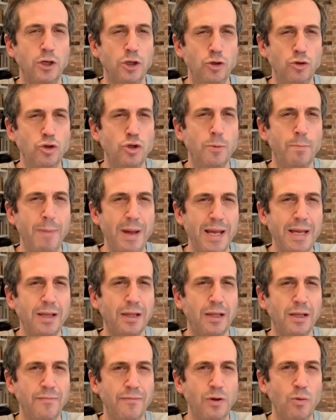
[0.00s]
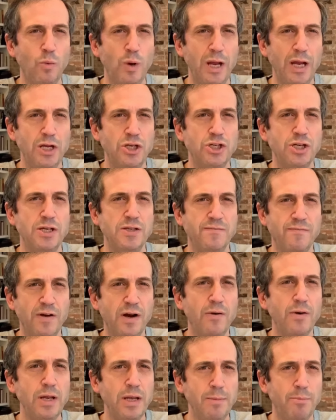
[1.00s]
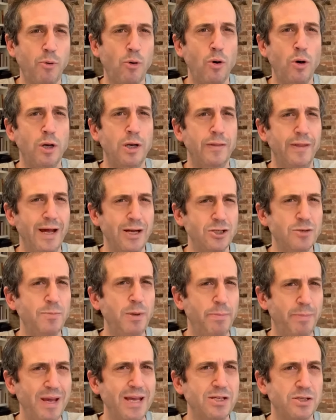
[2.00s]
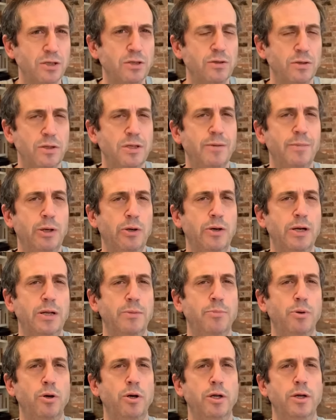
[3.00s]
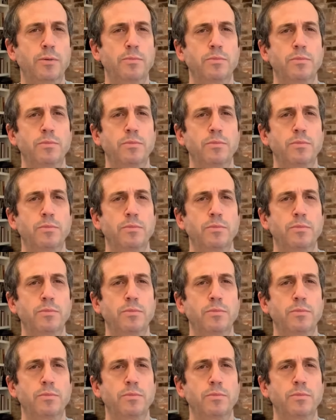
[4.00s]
you should make a living wage is very important, and that should be basic to the Democratic Party.